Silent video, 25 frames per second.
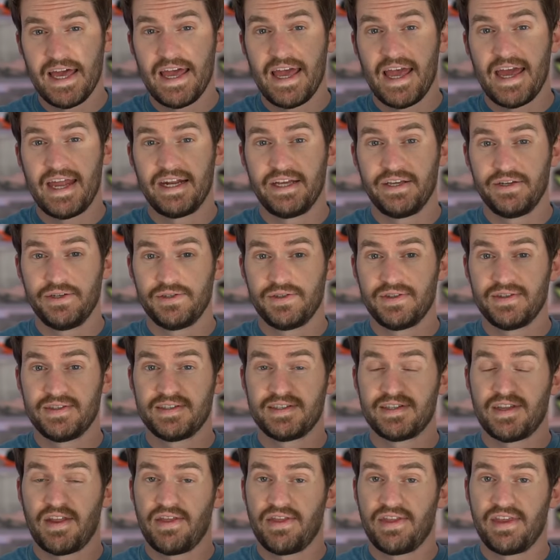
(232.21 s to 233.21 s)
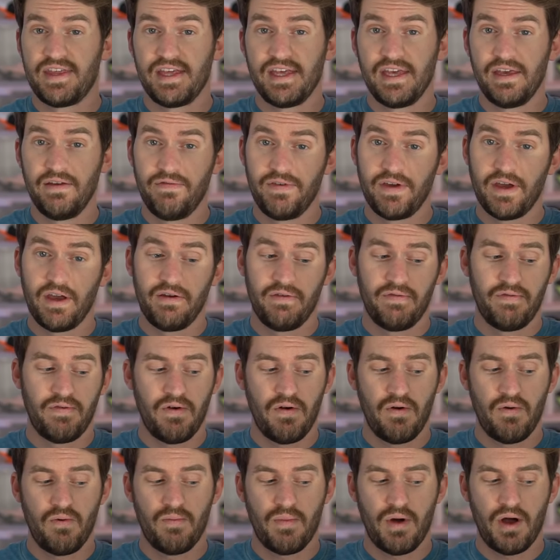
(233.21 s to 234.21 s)
and it uses the EVA
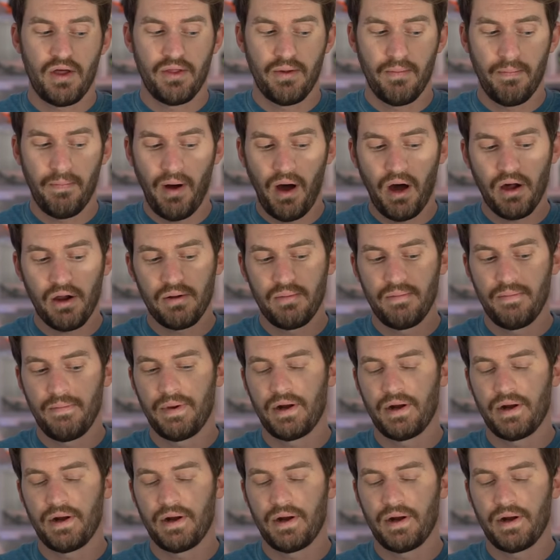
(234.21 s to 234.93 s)
foam on the bottom,